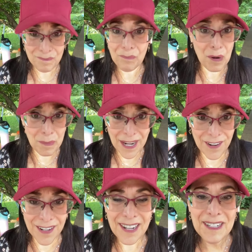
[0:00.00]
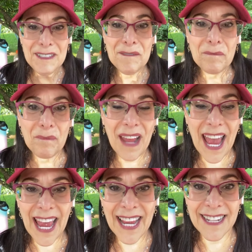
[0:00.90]
prepared,
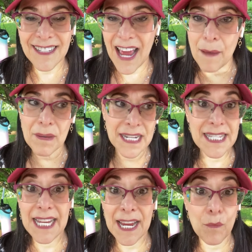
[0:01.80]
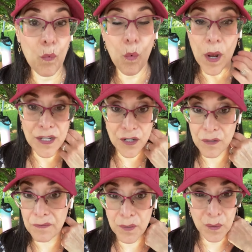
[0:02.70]
and I'm going to say 1 to
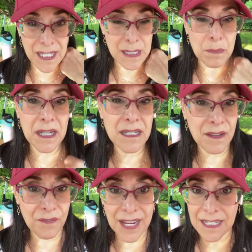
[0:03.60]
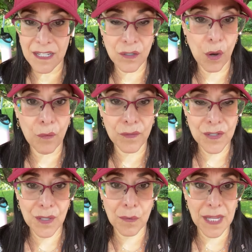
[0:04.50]
2 fuelings because the fast is over
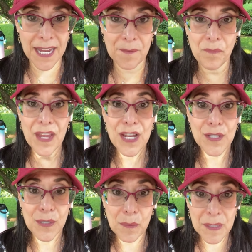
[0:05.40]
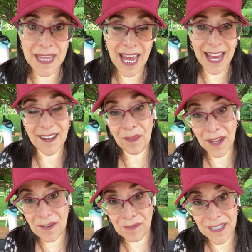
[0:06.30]
so late. So with that,
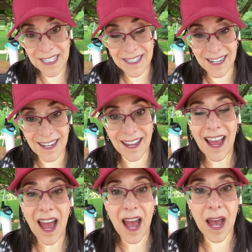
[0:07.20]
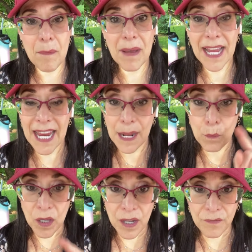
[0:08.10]
thank you for listening. Again, I
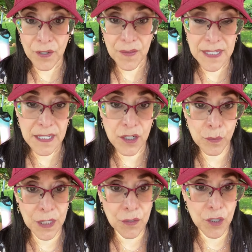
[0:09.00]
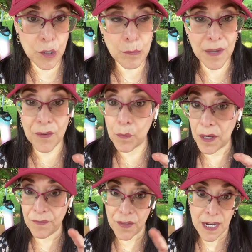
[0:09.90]
will convert this into a YouTube
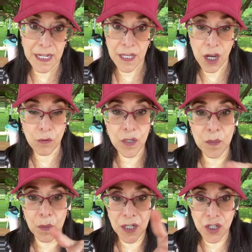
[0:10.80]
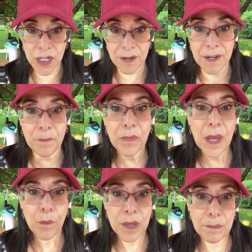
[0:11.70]
if any of the coaches want to share it
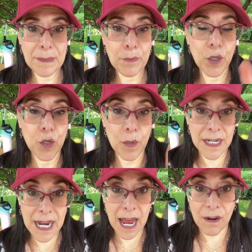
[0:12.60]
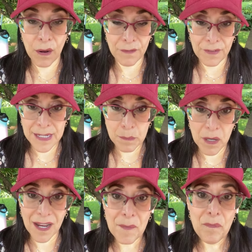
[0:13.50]
with people who are not on Facebook.